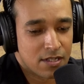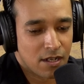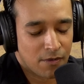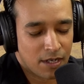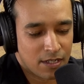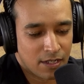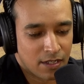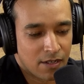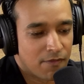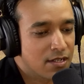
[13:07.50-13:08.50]
is how I take
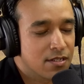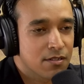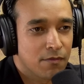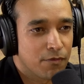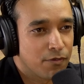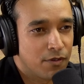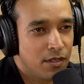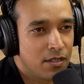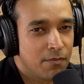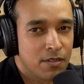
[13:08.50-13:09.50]
it. Advices come for
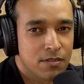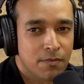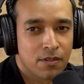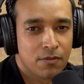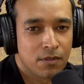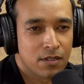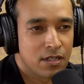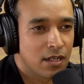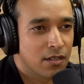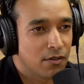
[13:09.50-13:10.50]
free. It depends upon you want to
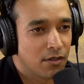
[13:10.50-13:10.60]
take it or